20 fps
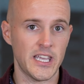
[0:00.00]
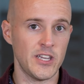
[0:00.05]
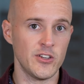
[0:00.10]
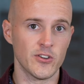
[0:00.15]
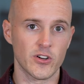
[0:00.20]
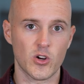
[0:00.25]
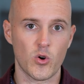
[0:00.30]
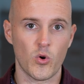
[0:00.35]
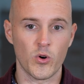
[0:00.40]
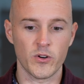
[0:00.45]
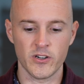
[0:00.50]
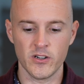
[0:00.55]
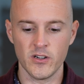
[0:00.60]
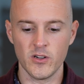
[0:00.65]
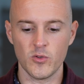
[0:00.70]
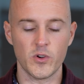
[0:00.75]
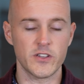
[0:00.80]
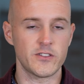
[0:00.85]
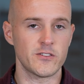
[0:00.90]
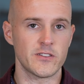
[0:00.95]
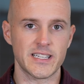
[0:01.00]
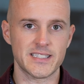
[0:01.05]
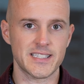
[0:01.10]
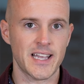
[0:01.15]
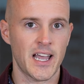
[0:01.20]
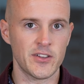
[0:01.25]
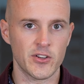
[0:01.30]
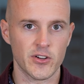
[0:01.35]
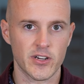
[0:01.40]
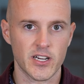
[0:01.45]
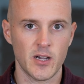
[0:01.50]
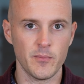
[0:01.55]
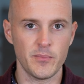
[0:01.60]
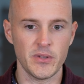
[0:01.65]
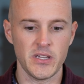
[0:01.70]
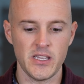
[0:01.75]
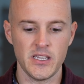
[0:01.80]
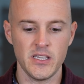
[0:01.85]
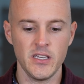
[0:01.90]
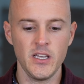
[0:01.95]
in your corner whether that's at your
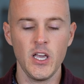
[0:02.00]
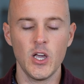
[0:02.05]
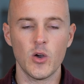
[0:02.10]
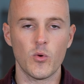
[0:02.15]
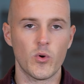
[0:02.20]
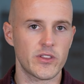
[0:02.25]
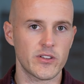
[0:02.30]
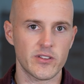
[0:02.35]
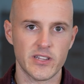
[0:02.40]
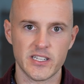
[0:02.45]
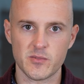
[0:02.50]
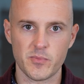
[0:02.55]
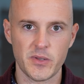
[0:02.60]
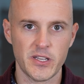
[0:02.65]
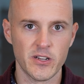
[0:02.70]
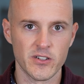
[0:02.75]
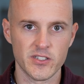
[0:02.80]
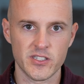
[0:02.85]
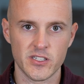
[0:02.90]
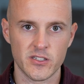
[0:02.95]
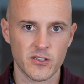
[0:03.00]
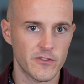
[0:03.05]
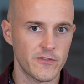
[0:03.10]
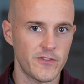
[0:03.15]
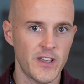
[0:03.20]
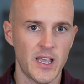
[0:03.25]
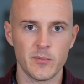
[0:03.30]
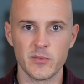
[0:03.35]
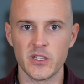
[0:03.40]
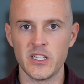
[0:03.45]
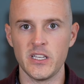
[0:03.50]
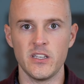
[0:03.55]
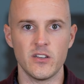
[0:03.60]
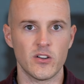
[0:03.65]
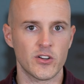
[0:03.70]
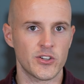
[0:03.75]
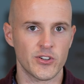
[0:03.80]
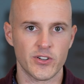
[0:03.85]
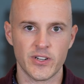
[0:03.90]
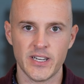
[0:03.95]
company whether that's peers in your family
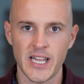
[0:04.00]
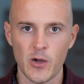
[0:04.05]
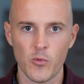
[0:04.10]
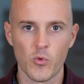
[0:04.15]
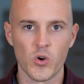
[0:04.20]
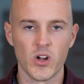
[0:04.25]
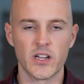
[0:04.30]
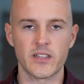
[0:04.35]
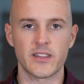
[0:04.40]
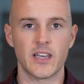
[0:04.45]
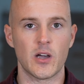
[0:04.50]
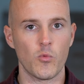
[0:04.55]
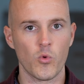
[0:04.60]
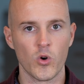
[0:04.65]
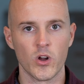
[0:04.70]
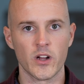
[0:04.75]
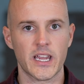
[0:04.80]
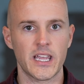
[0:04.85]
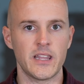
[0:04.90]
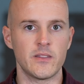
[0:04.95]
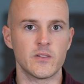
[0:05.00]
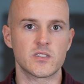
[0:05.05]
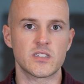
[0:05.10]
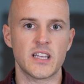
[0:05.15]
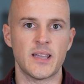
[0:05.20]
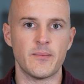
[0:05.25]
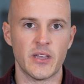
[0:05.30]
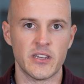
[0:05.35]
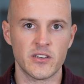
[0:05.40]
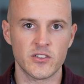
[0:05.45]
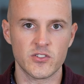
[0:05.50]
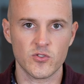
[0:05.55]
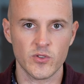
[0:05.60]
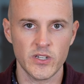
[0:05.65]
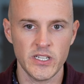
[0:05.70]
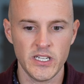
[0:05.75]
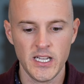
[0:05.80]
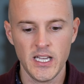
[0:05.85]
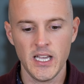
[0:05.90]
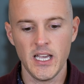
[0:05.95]
or your network that work in the same
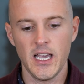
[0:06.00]
industry